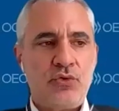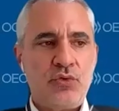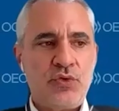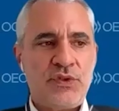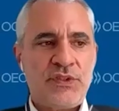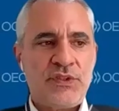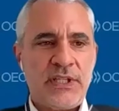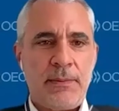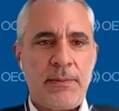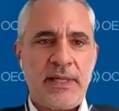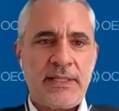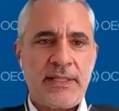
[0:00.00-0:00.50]
to
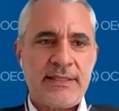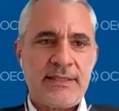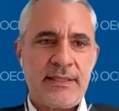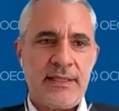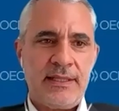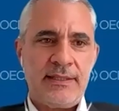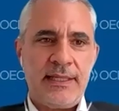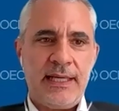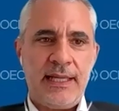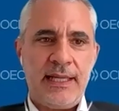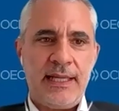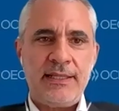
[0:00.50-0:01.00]
some
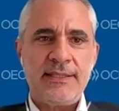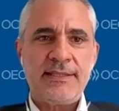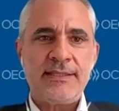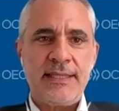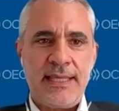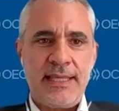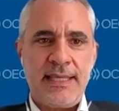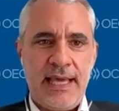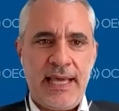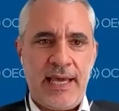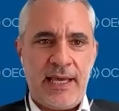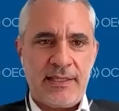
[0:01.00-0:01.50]
extent, Denis,
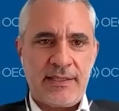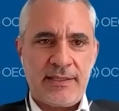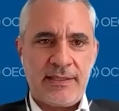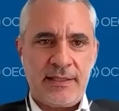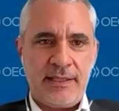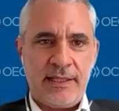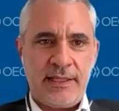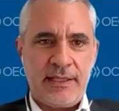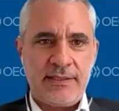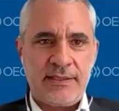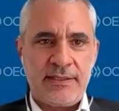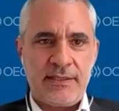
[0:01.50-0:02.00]
yes.
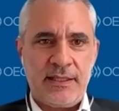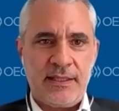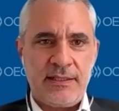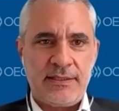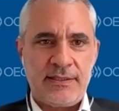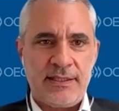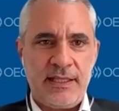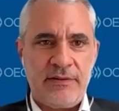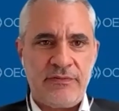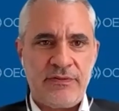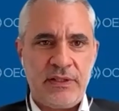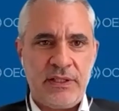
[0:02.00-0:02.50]
The answer is
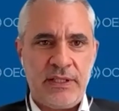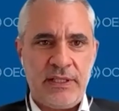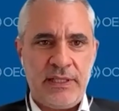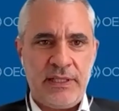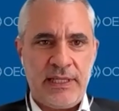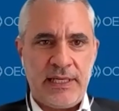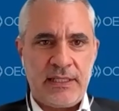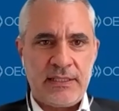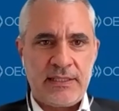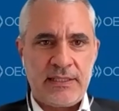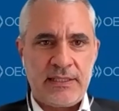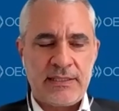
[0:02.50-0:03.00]
definitely
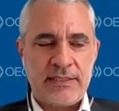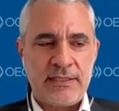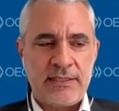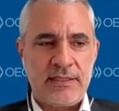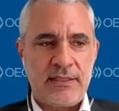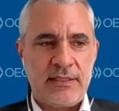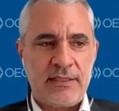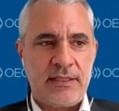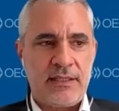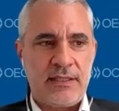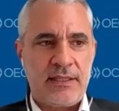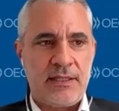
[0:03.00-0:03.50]
yes,
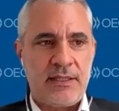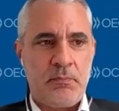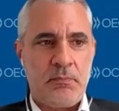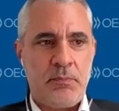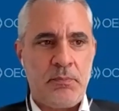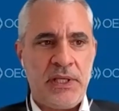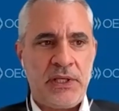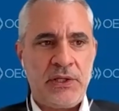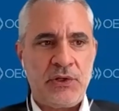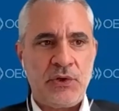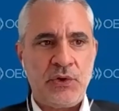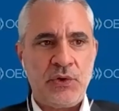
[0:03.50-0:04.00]

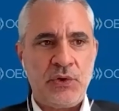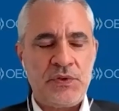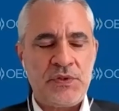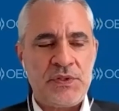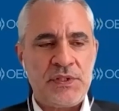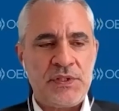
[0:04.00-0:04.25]
because